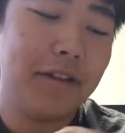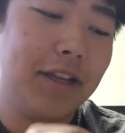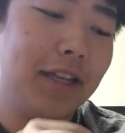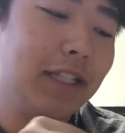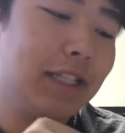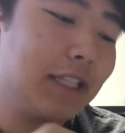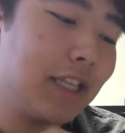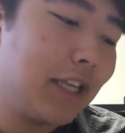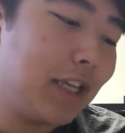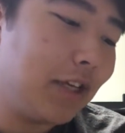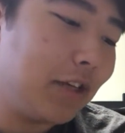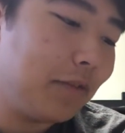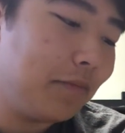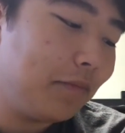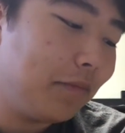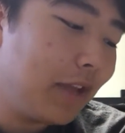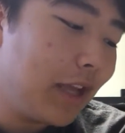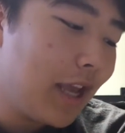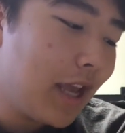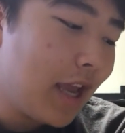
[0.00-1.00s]
It's cute.
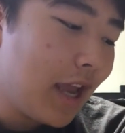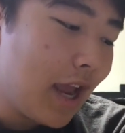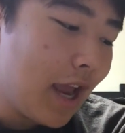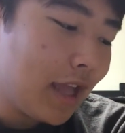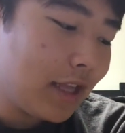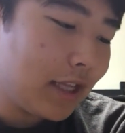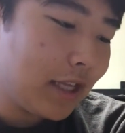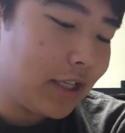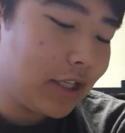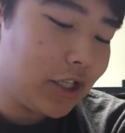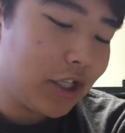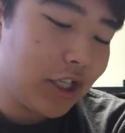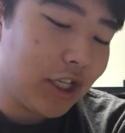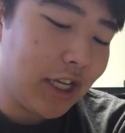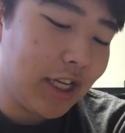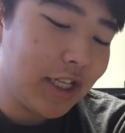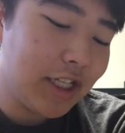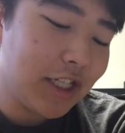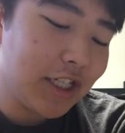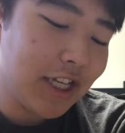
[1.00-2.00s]
And then
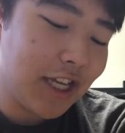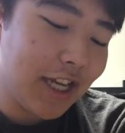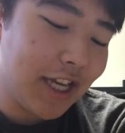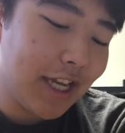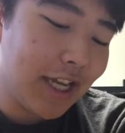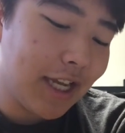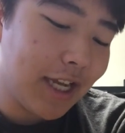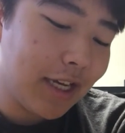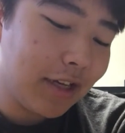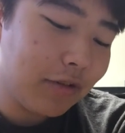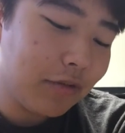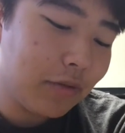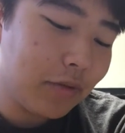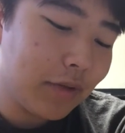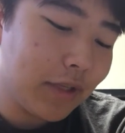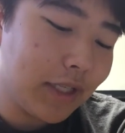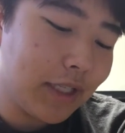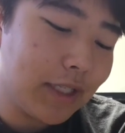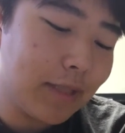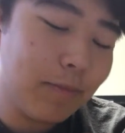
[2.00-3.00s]
Jinjin, who
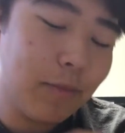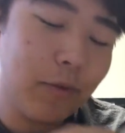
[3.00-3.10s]
was